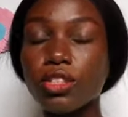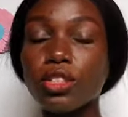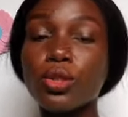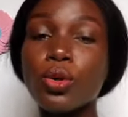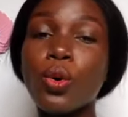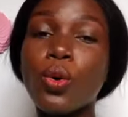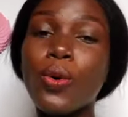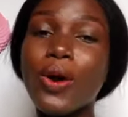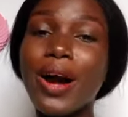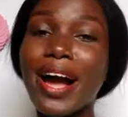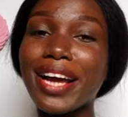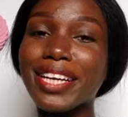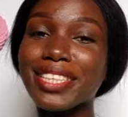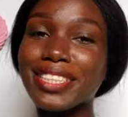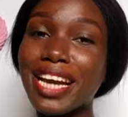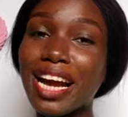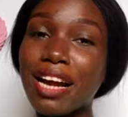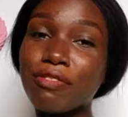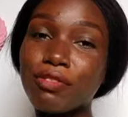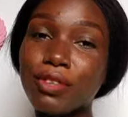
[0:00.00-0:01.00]
So
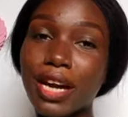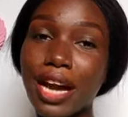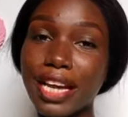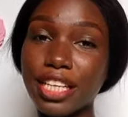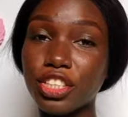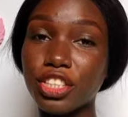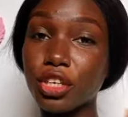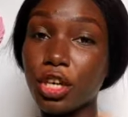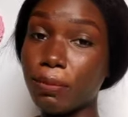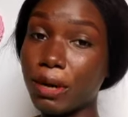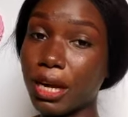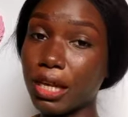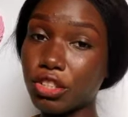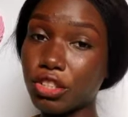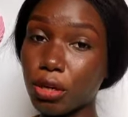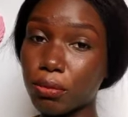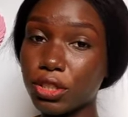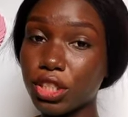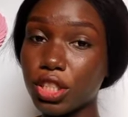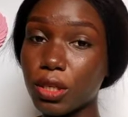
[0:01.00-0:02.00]
after I knew
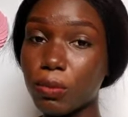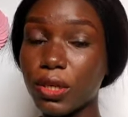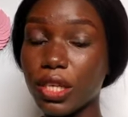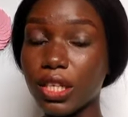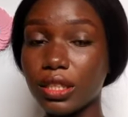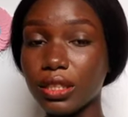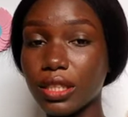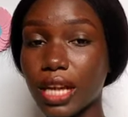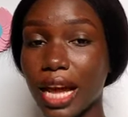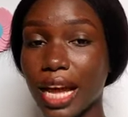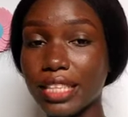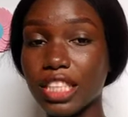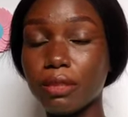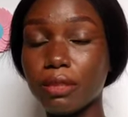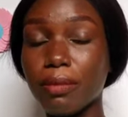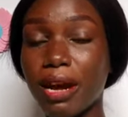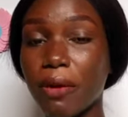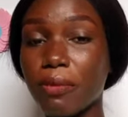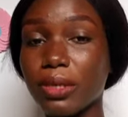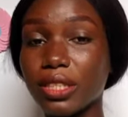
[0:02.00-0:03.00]
about dropshipping, I
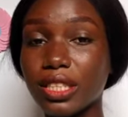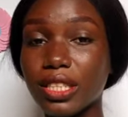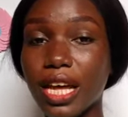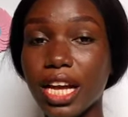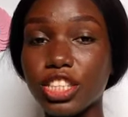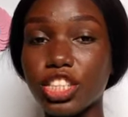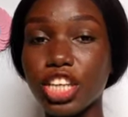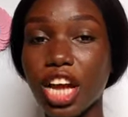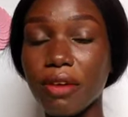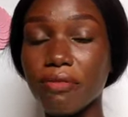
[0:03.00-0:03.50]
did my research.